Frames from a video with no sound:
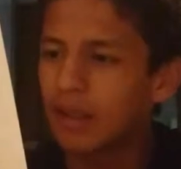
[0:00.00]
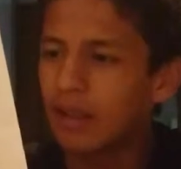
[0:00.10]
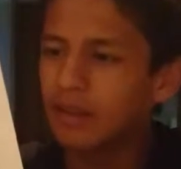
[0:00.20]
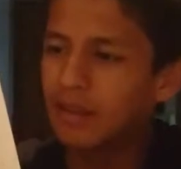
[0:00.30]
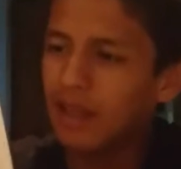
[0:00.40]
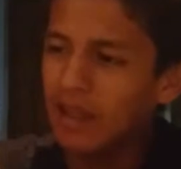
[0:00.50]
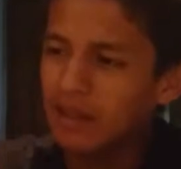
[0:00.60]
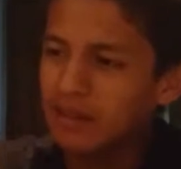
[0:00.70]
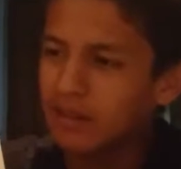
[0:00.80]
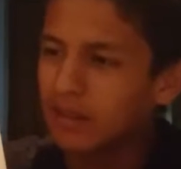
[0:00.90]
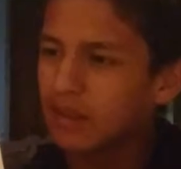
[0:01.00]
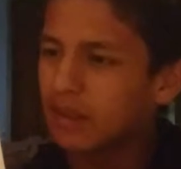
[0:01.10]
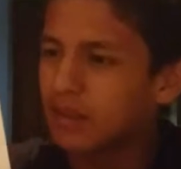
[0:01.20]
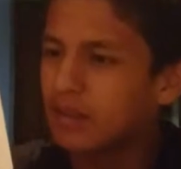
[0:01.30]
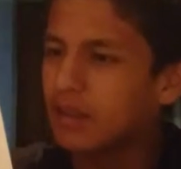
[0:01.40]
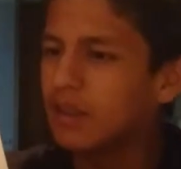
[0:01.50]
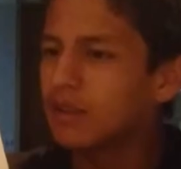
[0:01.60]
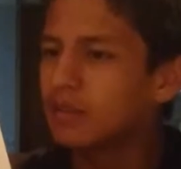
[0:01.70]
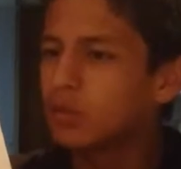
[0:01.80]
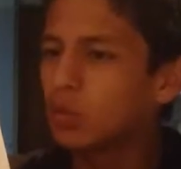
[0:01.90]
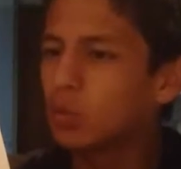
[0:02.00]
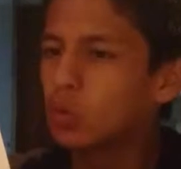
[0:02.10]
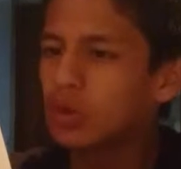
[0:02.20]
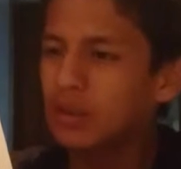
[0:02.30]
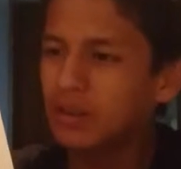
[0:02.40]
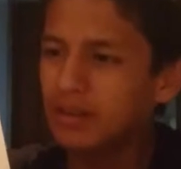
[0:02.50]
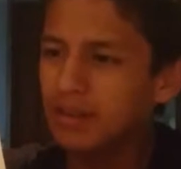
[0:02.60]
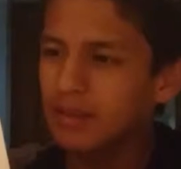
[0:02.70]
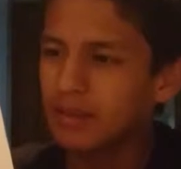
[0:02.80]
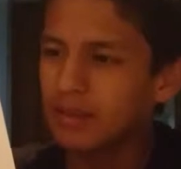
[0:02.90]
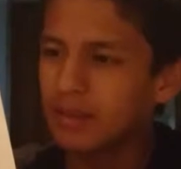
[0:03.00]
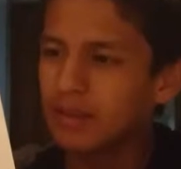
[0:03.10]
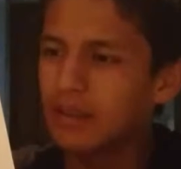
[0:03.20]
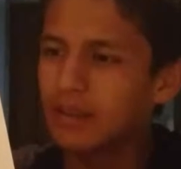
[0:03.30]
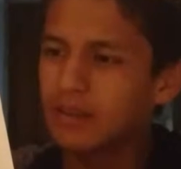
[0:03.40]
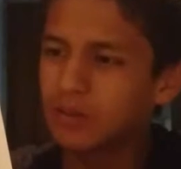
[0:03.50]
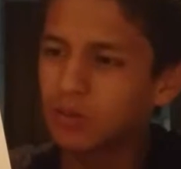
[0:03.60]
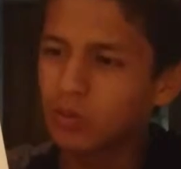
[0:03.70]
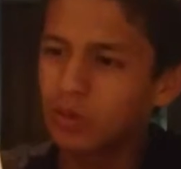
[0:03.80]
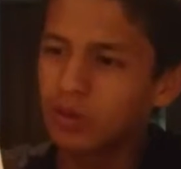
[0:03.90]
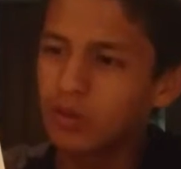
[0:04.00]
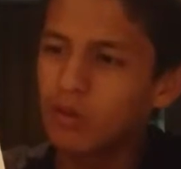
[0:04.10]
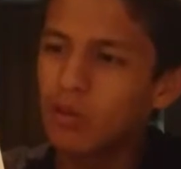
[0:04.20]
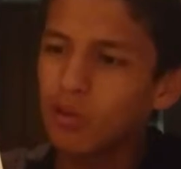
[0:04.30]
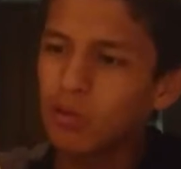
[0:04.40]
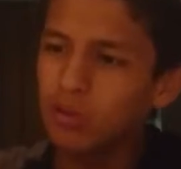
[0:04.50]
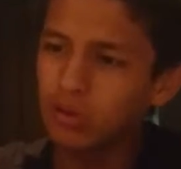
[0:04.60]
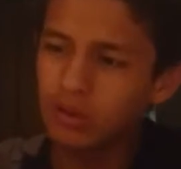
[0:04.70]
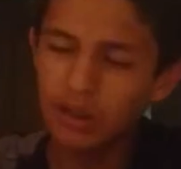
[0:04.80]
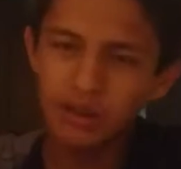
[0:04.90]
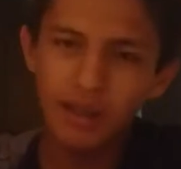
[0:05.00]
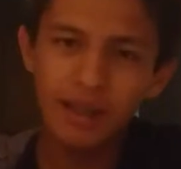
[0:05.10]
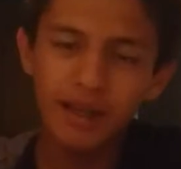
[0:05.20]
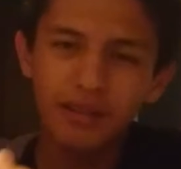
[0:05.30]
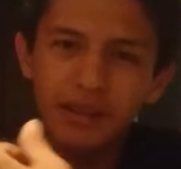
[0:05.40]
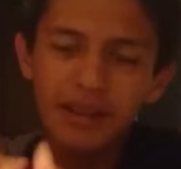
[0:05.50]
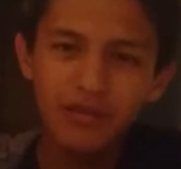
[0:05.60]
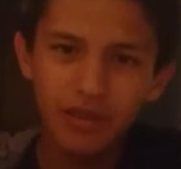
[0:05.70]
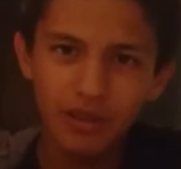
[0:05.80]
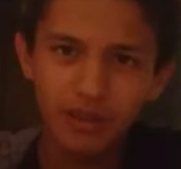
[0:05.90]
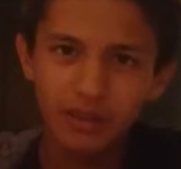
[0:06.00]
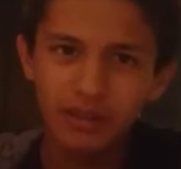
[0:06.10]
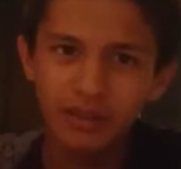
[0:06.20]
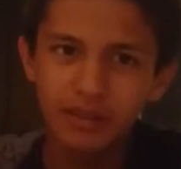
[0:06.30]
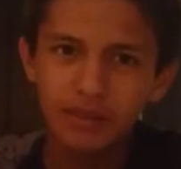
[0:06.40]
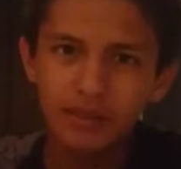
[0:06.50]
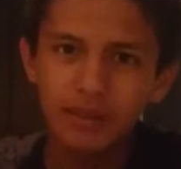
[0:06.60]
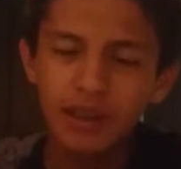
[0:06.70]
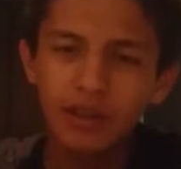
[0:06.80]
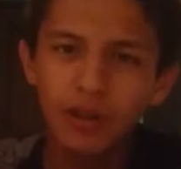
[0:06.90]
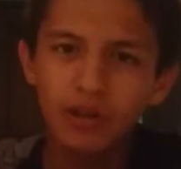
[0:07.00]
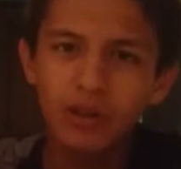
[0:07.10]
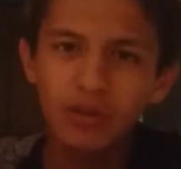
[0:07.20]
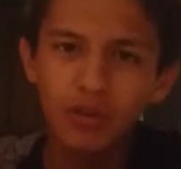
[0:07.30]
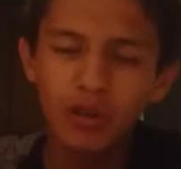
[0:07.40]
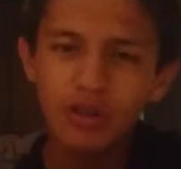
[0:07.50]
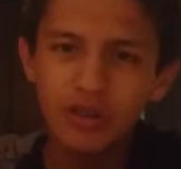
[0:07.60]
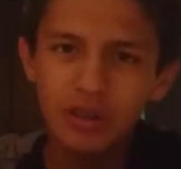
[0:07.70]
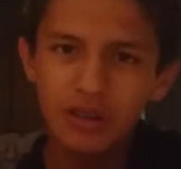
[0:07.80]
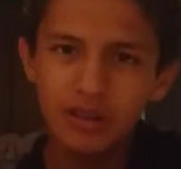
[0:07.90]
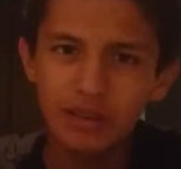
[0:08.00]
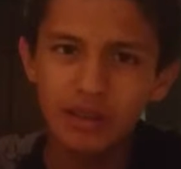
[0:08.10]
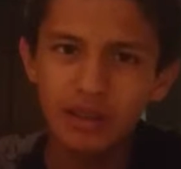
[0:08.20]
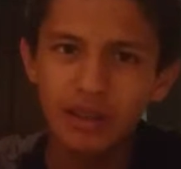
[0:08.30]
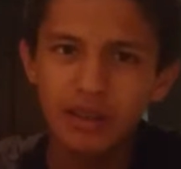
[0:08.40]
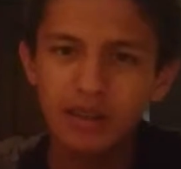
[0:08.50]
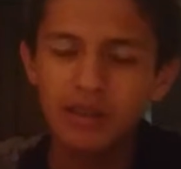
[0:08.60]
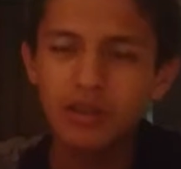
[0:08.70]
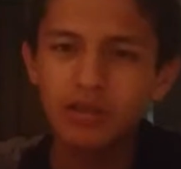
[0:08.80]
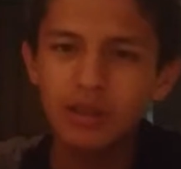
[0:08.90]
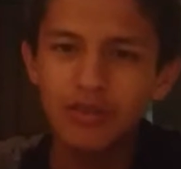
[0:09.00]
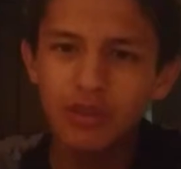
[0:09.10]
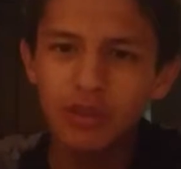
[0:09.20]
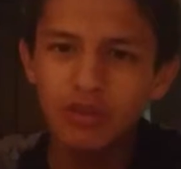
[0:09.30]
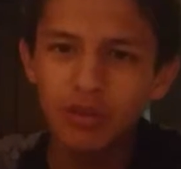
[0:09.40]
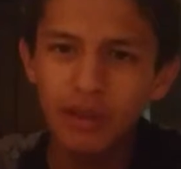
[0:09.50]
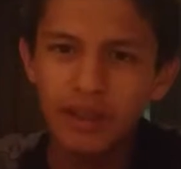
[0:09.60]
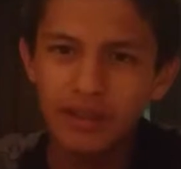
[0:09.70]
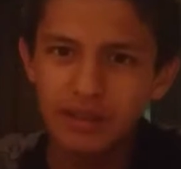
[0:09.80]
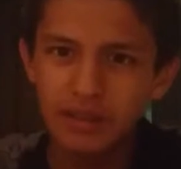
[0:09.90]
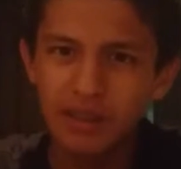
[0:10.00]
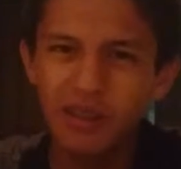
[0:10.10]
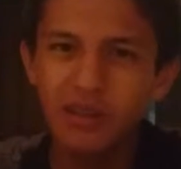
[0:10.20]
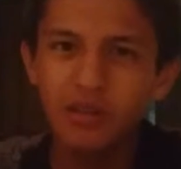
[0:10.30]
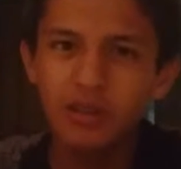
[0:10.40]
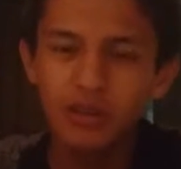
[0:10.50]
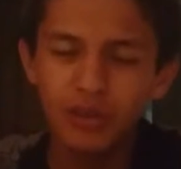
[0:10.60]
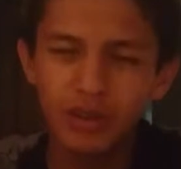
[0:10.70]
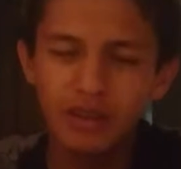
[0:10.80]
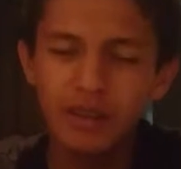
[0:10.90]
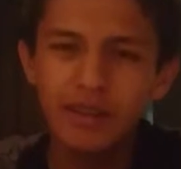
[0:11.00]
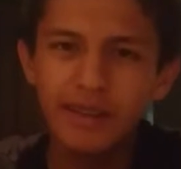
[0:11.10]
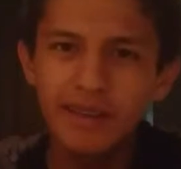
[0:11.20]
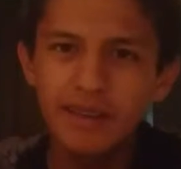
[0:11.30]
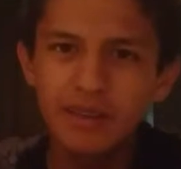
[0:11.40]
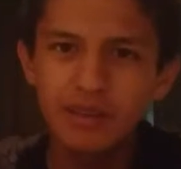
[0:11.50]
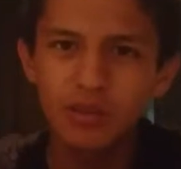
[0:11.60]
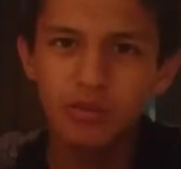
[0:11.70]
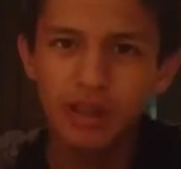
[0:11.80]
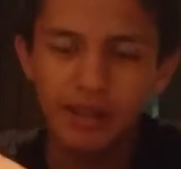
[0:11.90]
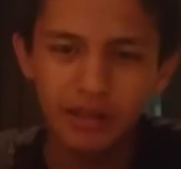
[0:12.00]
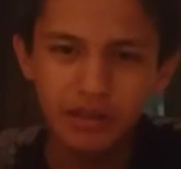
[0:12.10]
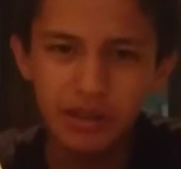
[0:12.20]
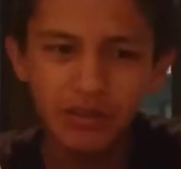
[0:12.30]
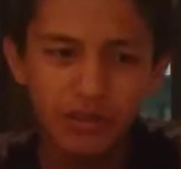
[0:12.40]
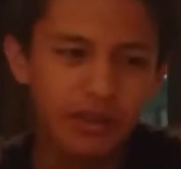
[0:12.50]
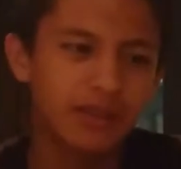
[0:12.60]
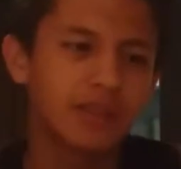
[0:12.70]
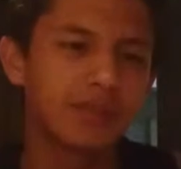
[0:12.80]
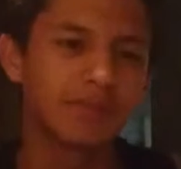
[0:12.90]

at last, these two genes, these locus, they are different. They got different genes. They got different traits. They got different alleles, so they are different.